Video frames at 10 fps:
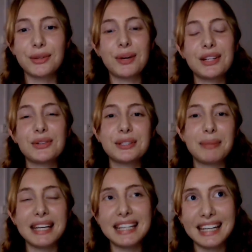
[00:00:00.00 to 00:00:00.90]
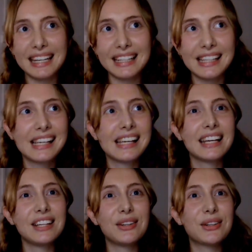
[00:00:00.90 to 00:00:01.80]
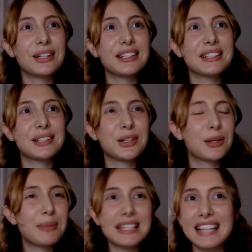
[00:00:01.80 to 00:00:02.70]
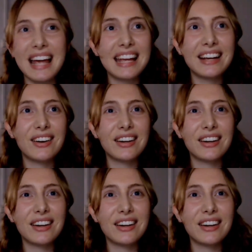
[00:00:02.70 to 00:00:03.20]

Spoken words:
when you're speaking, you could be saying